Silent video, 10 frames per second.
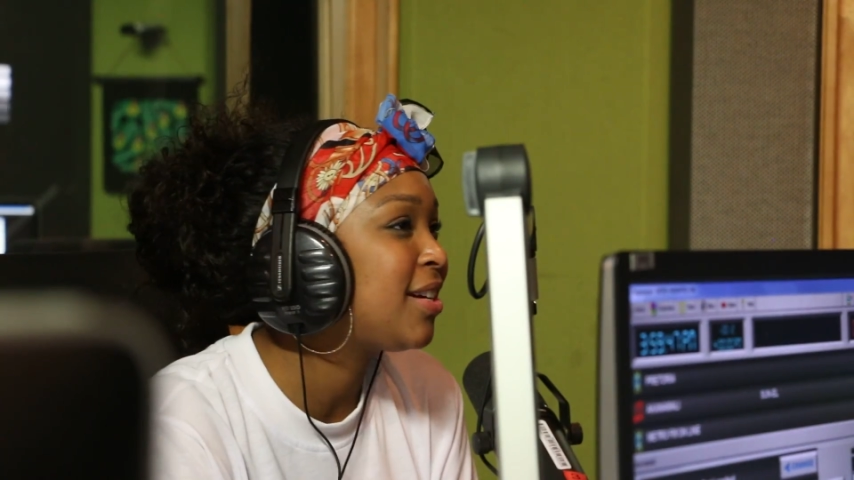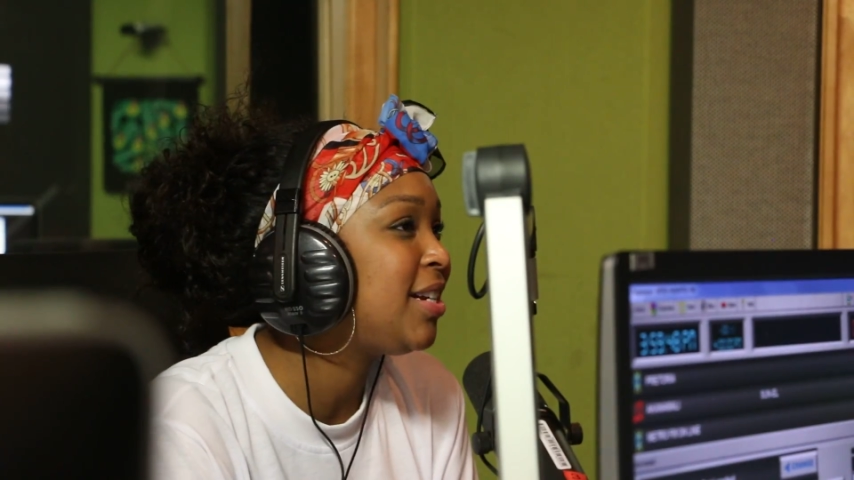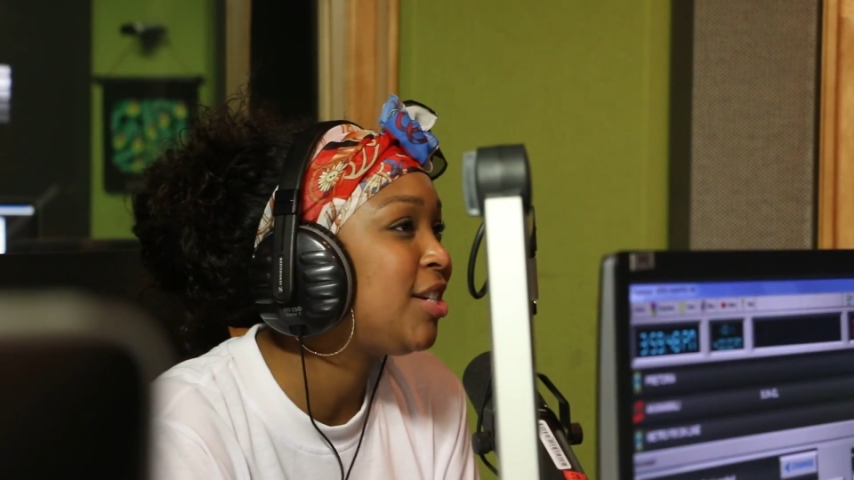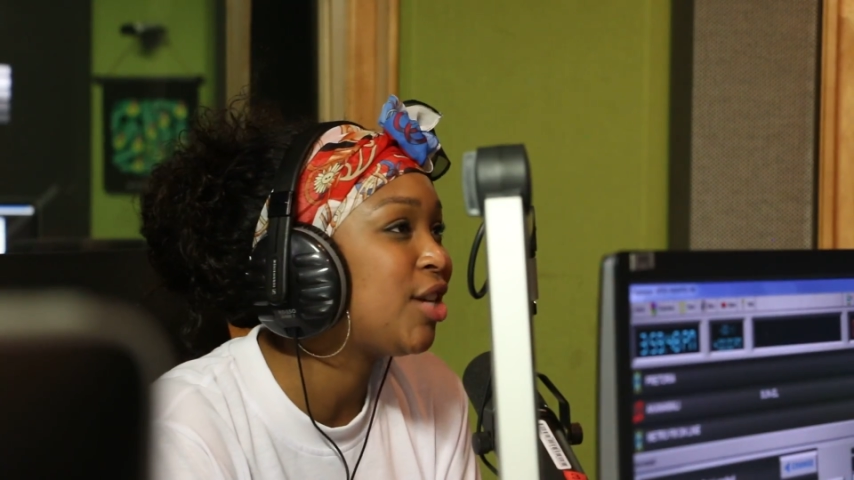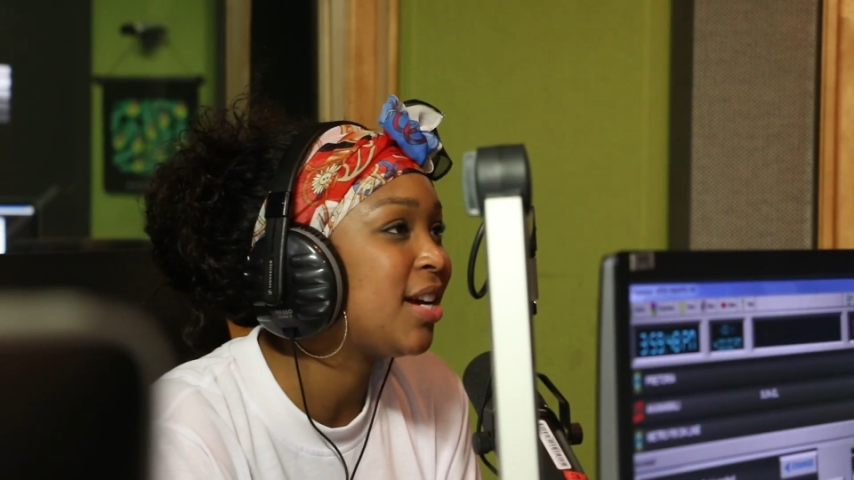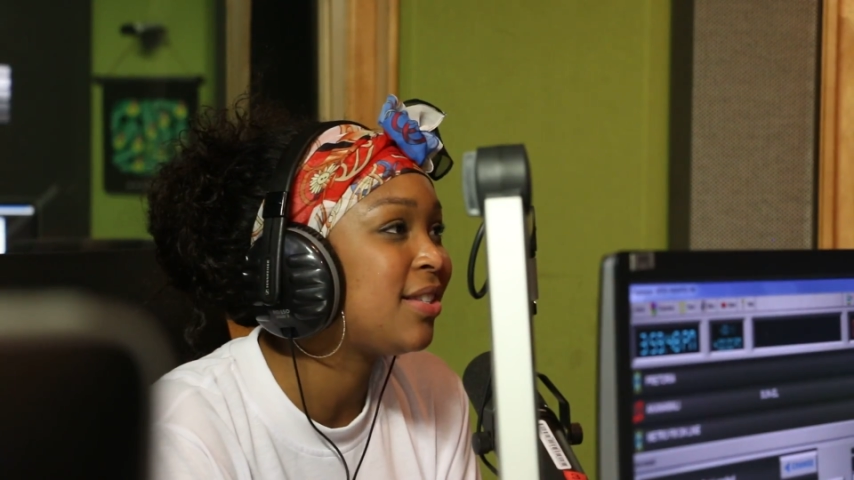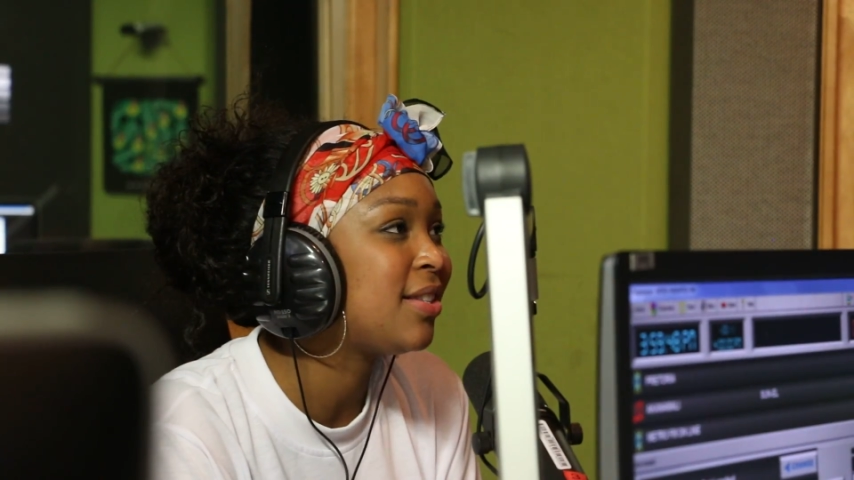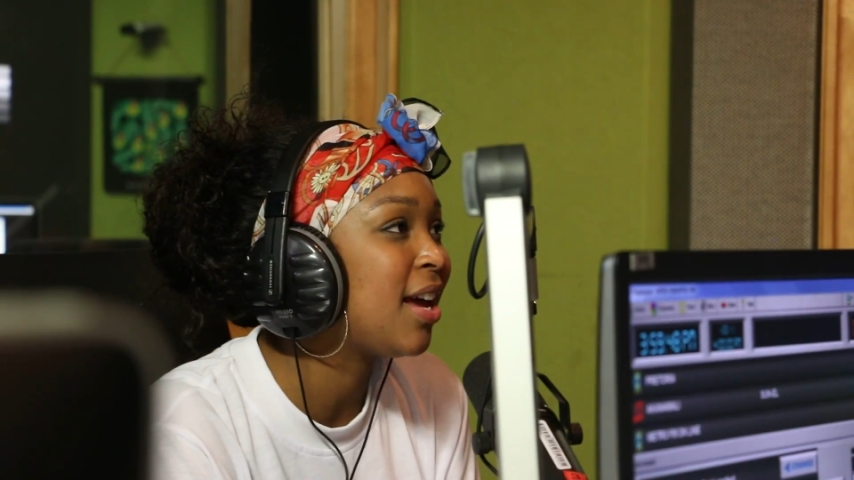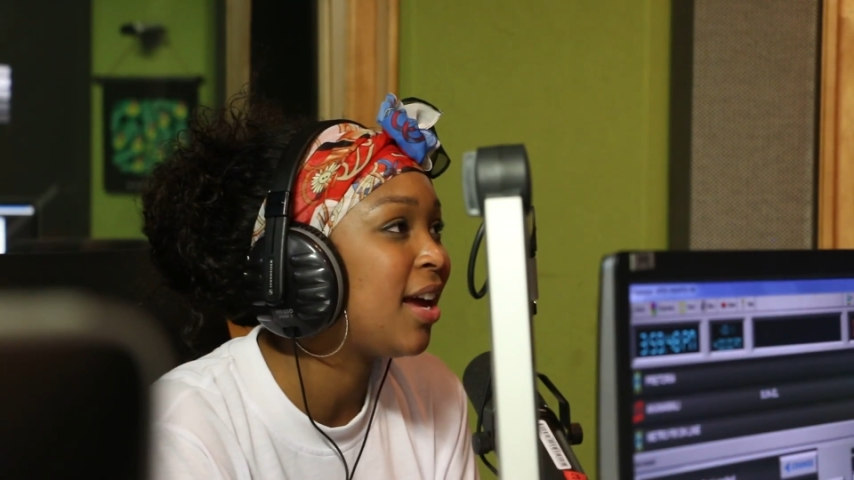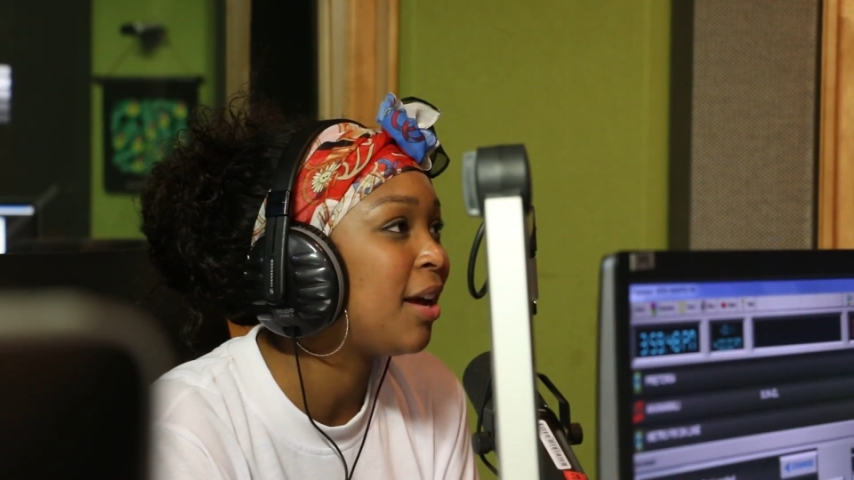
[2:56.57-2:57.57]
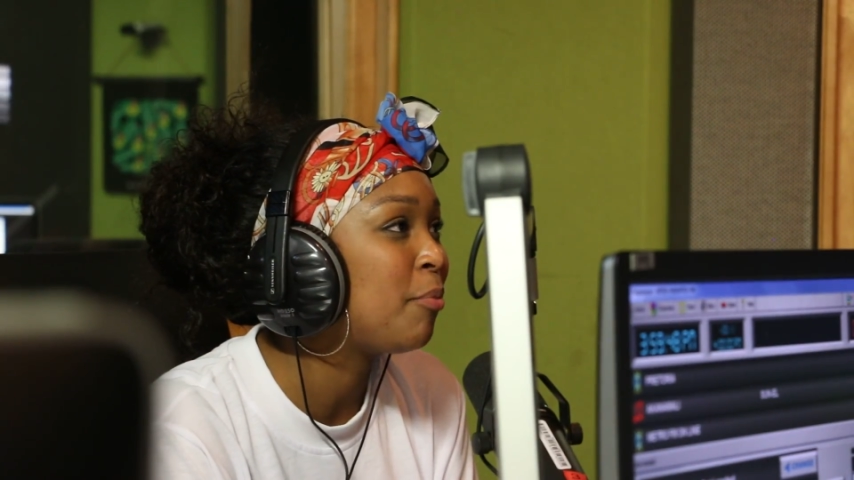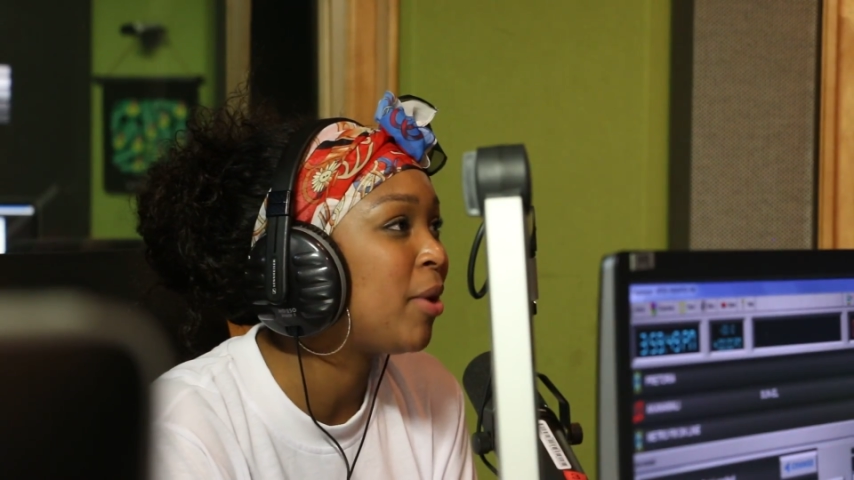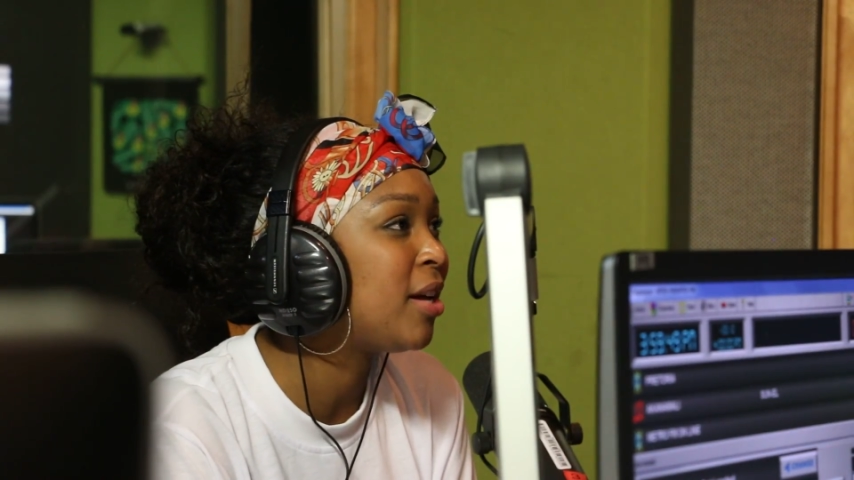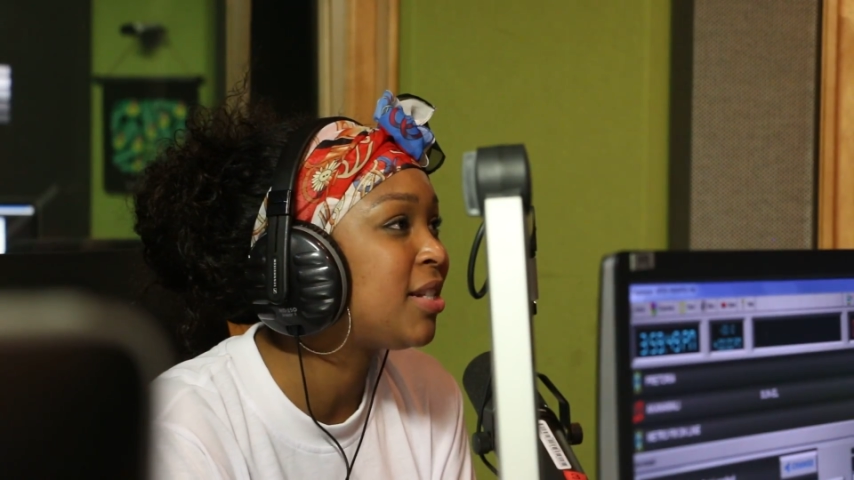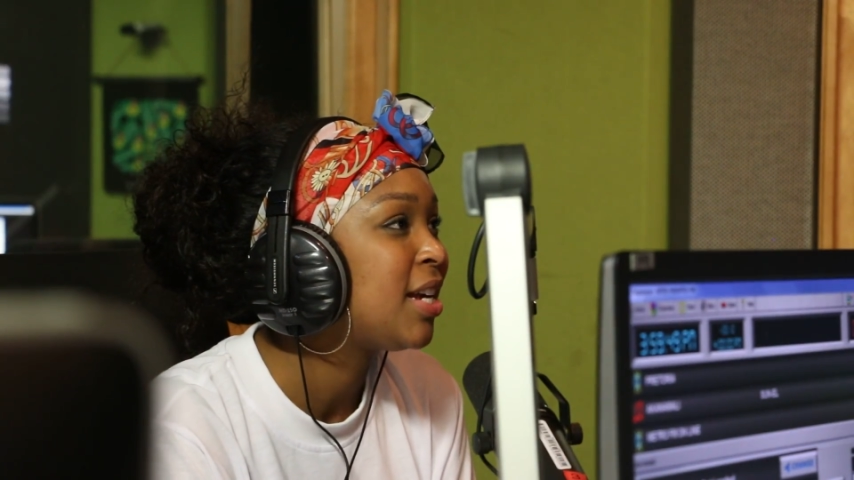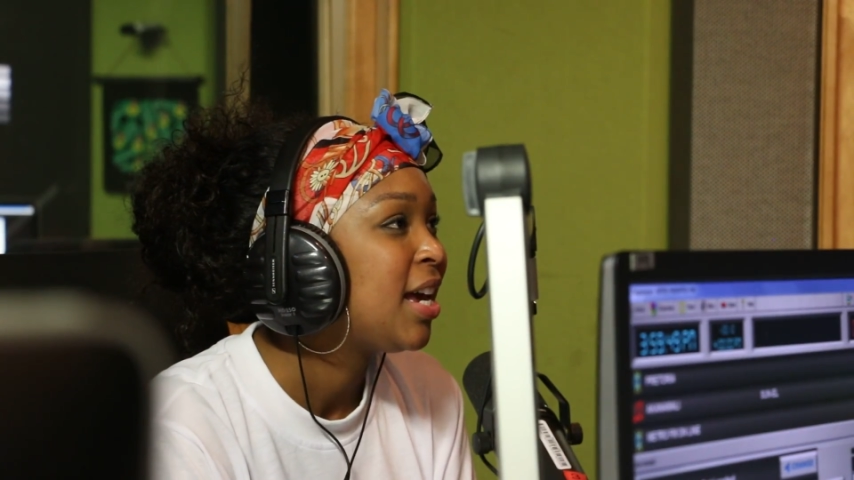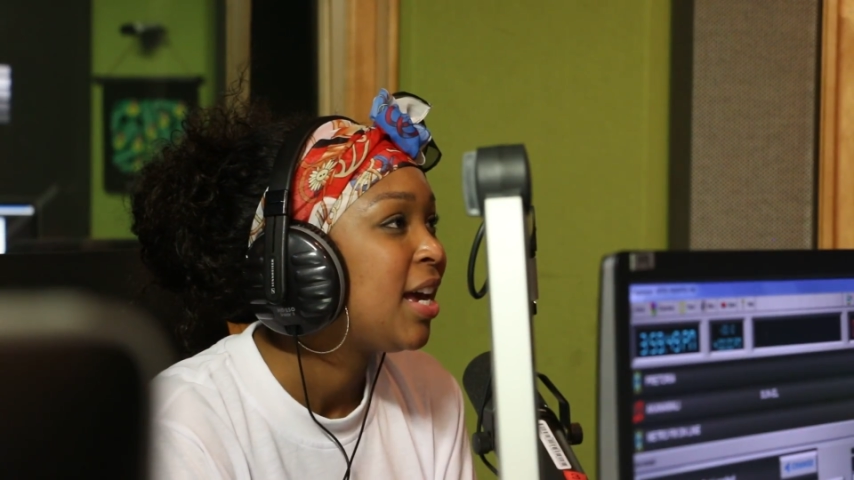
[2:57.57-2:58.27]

cliche saying, but